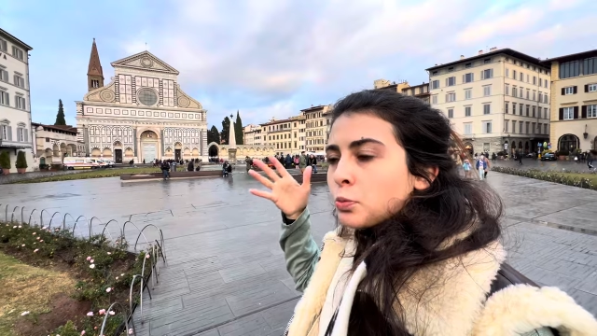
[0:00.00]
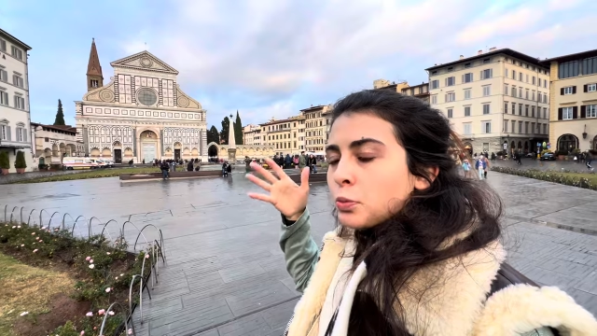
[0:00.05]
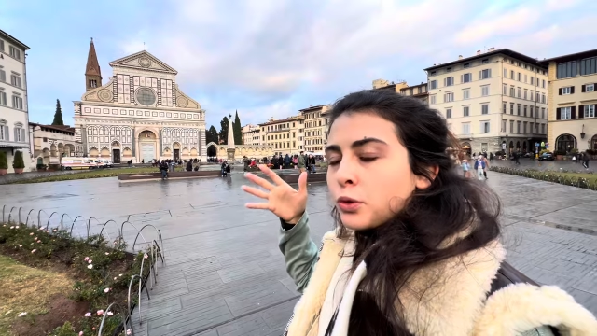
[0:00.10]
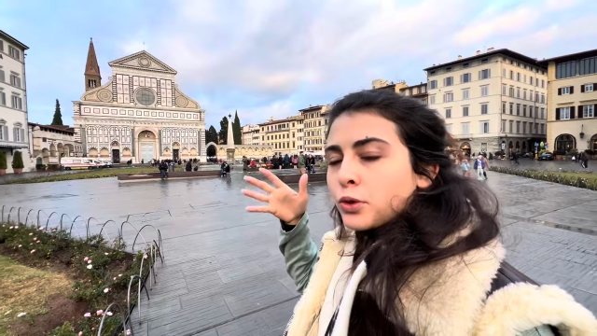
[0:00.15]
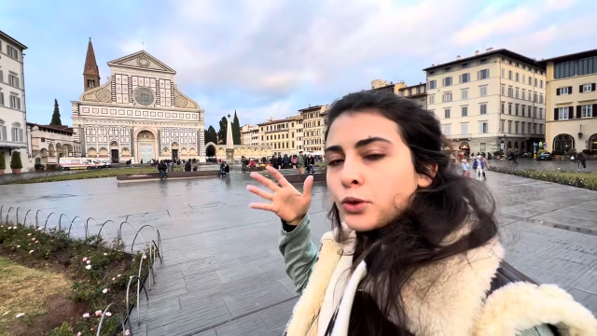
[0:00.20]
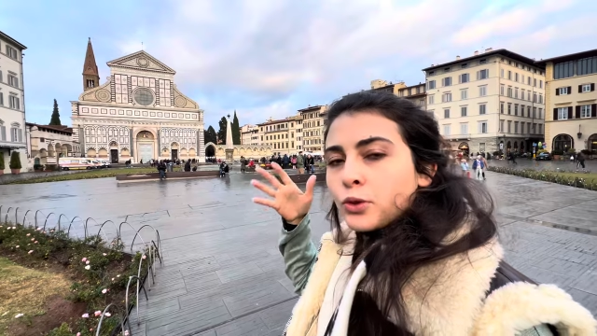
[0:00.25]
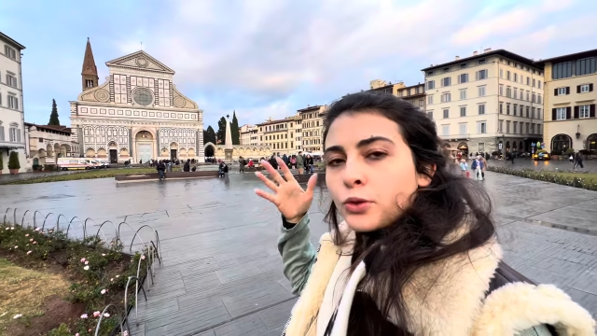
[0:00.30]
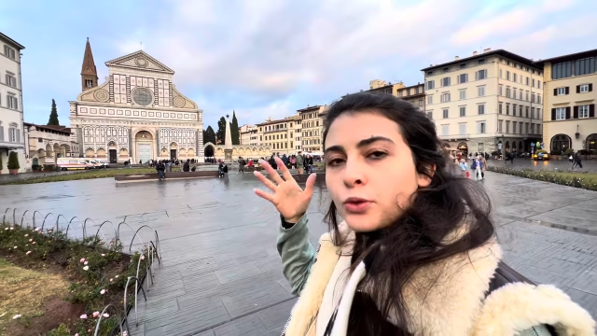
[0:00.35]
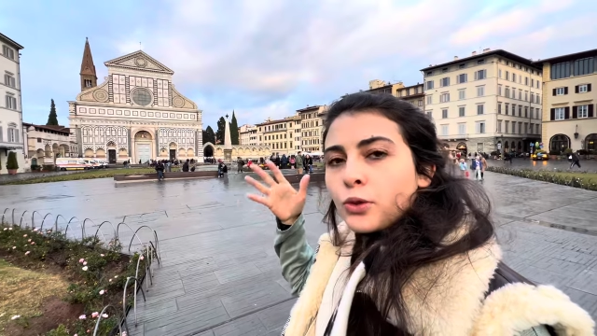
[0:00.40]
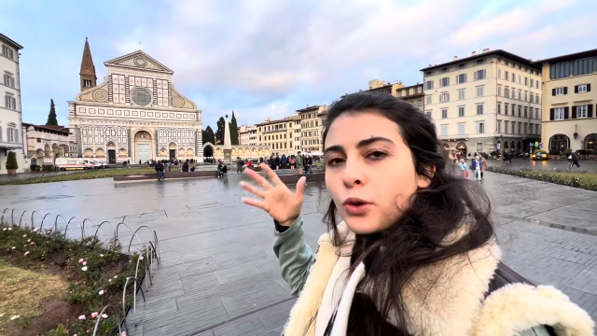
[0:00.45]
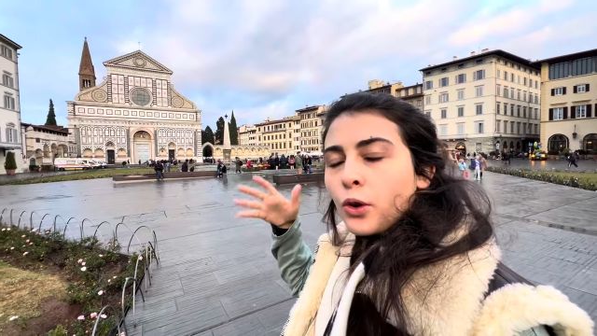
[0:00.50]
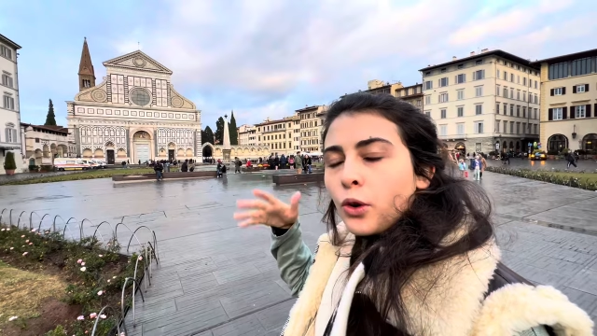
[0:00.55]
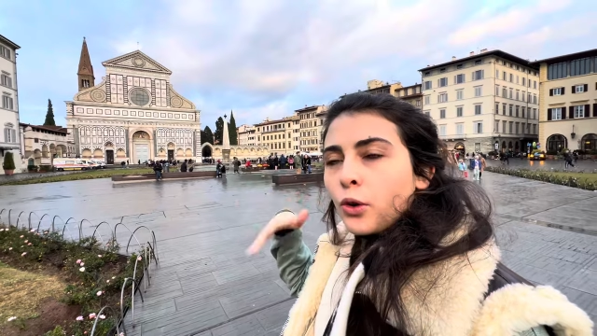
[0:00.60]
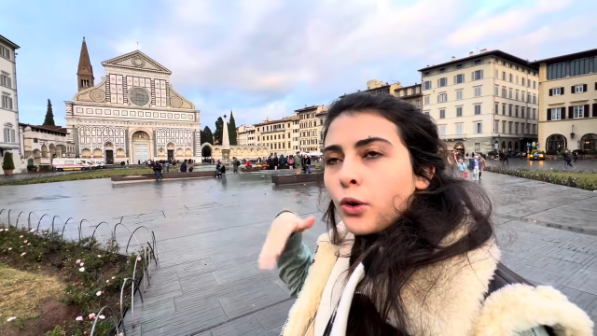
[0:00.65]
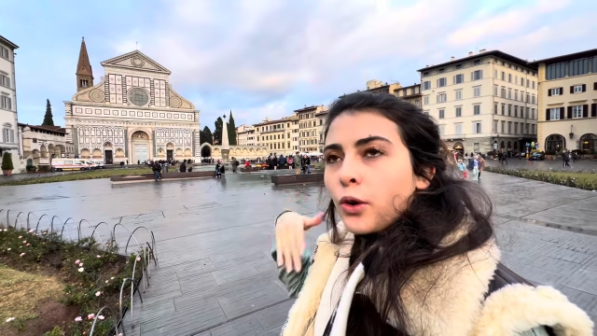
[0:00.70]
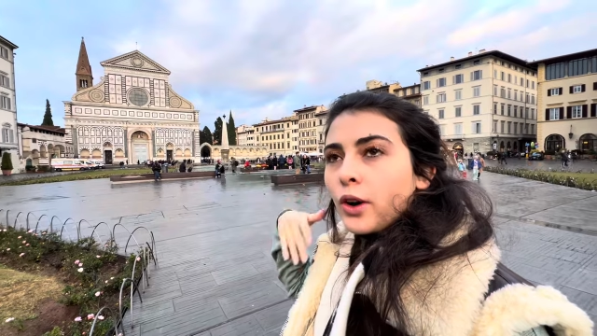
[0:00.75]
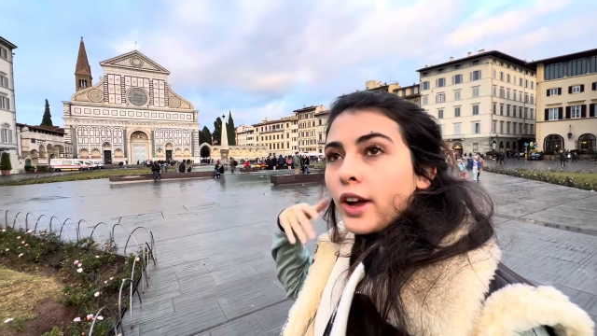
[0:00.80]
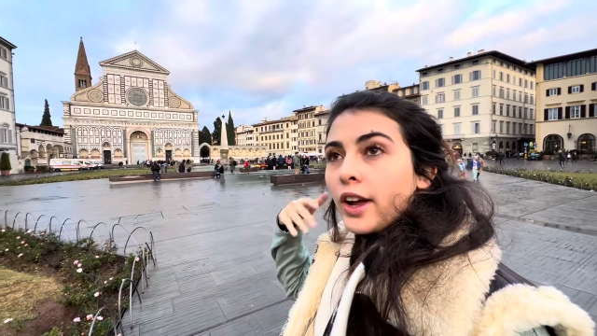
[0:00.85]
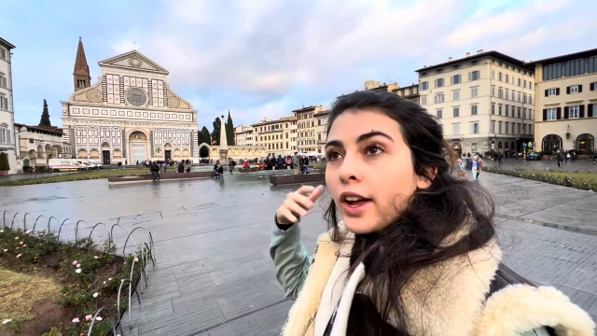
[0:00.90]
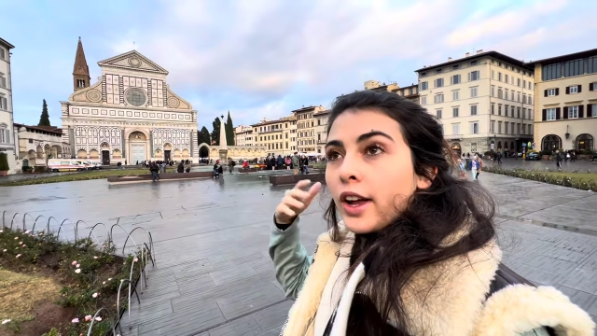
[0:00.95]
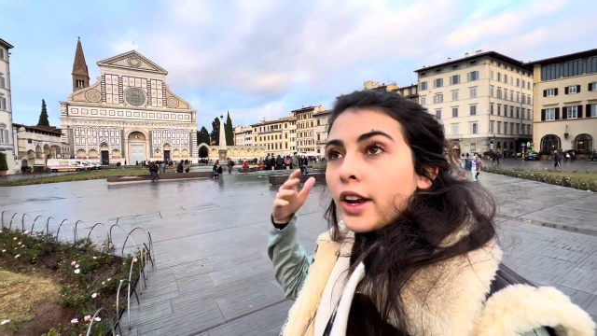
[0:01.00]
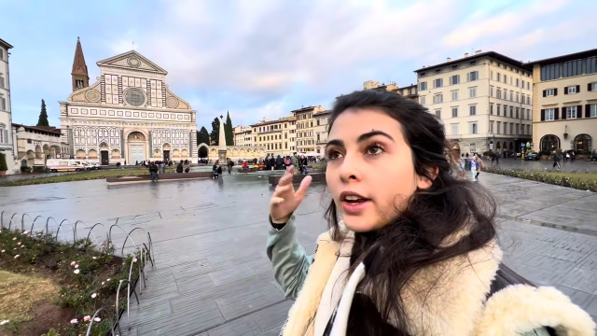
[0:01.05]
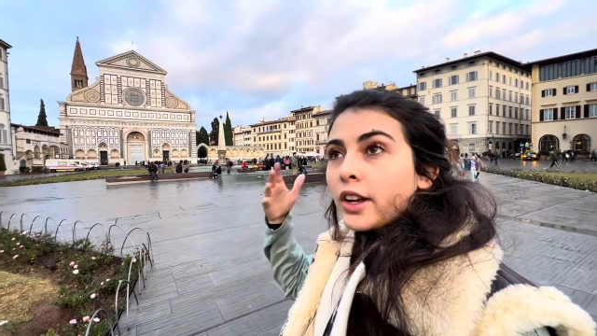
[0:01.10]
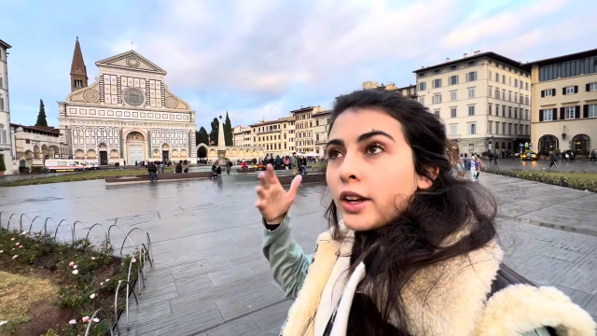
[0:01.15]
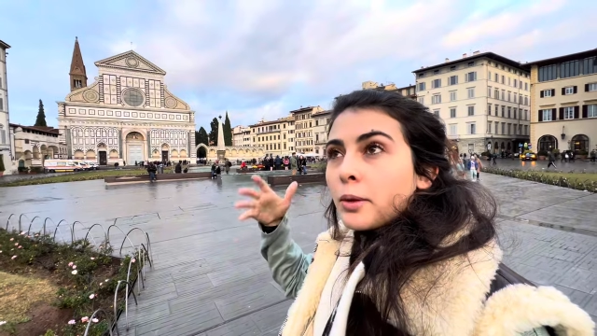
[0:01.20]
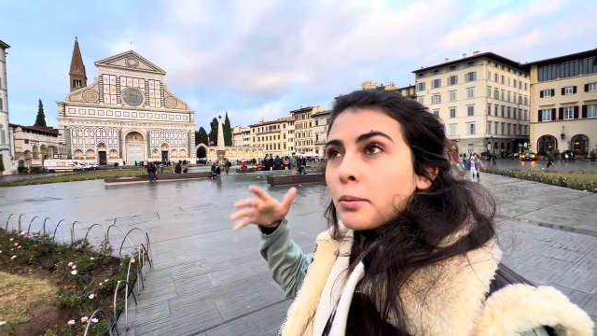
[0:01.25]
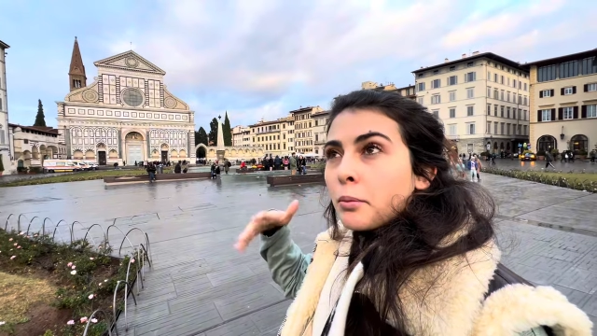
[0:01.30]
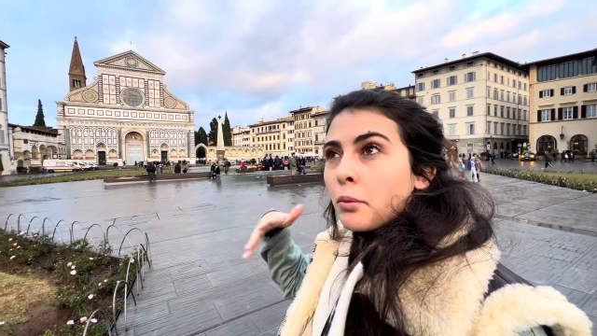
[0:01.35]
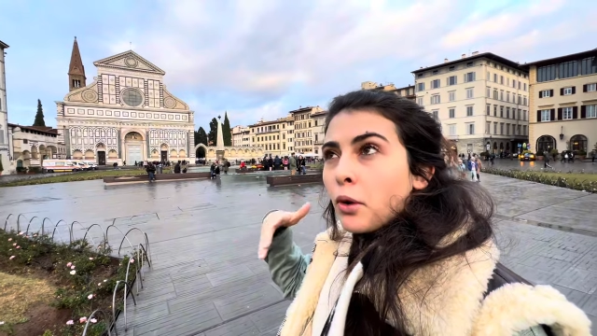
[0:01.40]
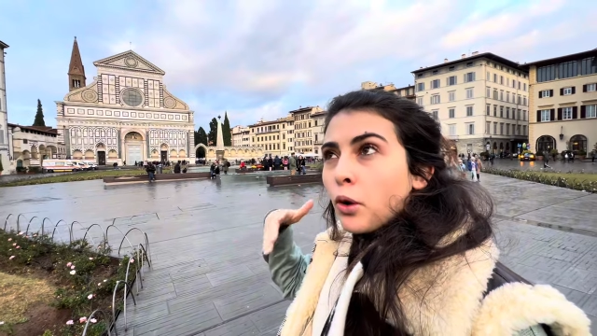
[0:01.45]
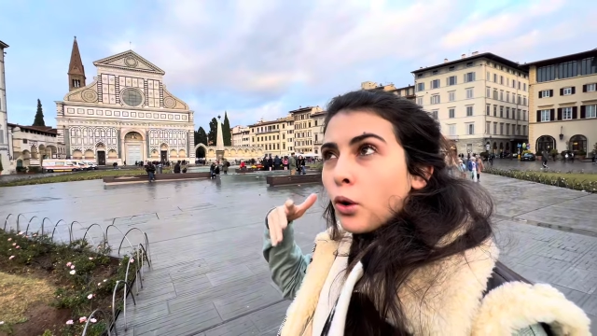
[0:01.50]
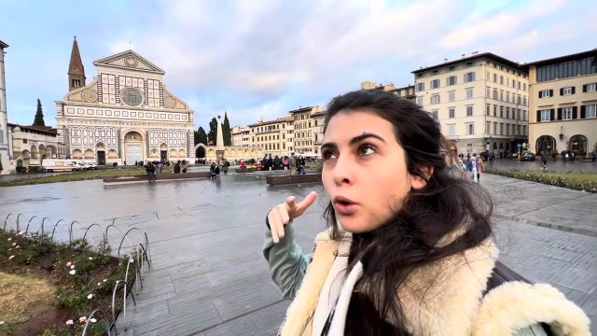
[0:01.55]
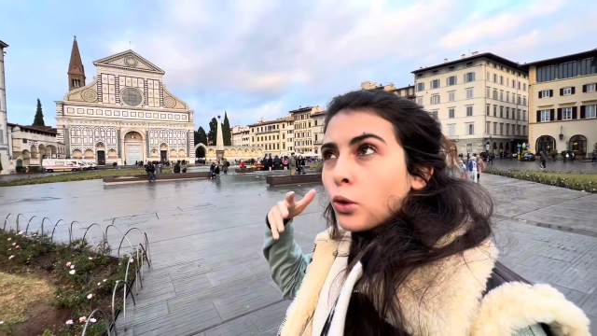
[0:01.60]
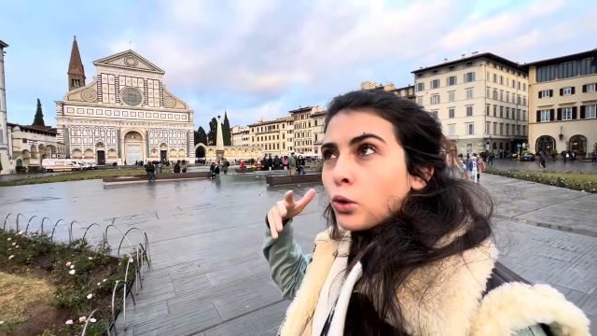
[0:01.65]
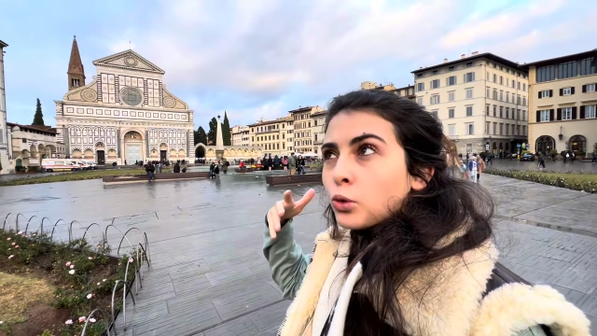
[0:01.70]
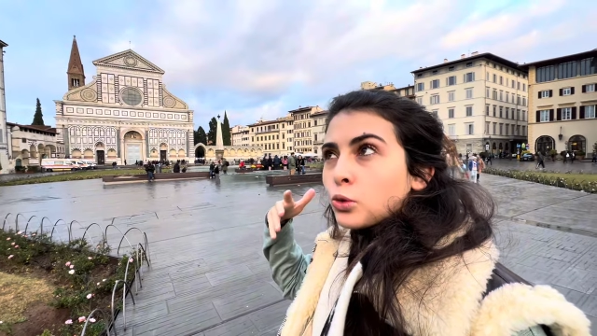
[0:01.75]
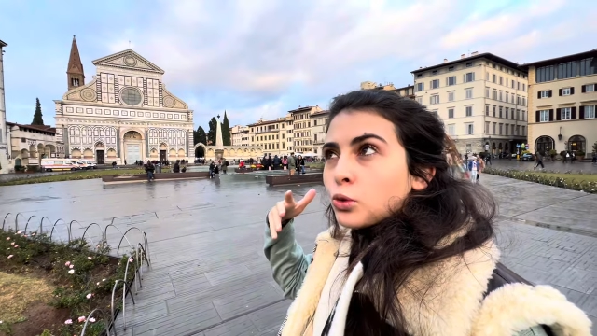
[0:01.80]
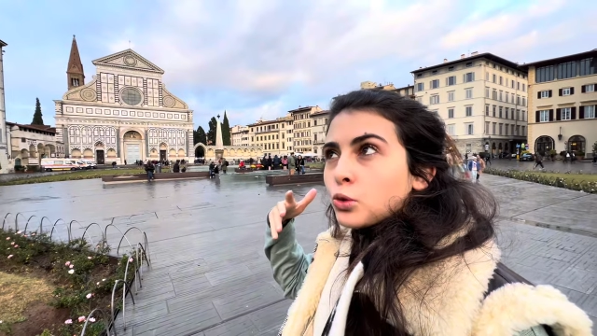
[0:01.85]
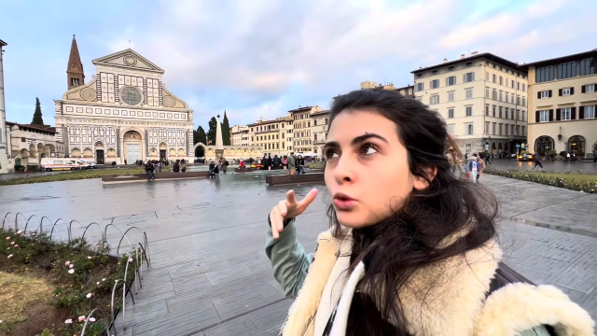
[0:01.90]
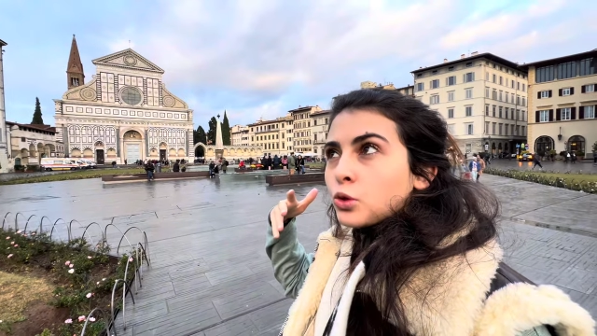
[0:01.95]
beautiful and the
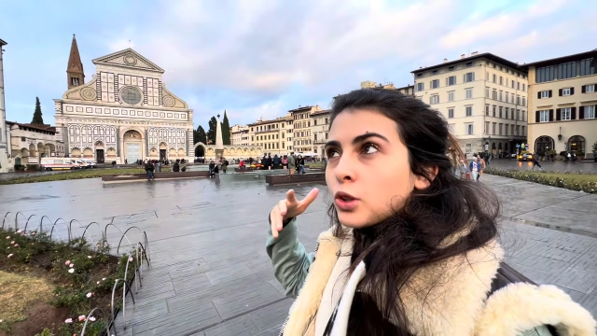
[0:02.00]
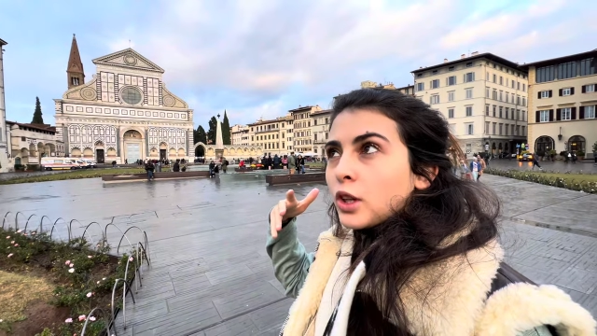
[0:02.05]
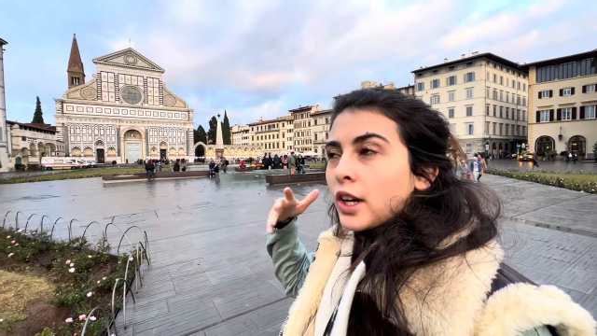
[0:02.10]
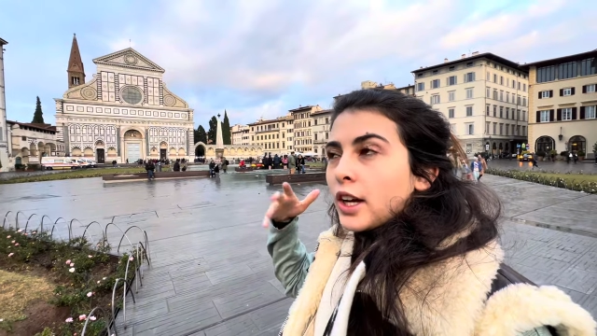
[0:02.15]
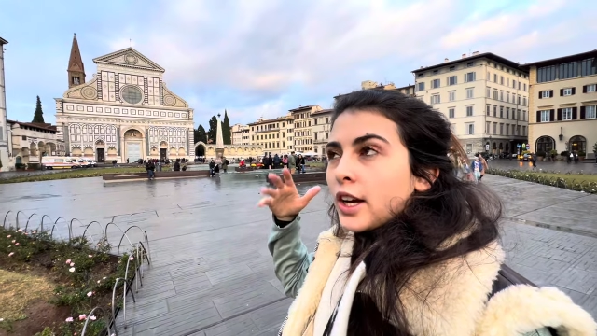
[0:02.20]
most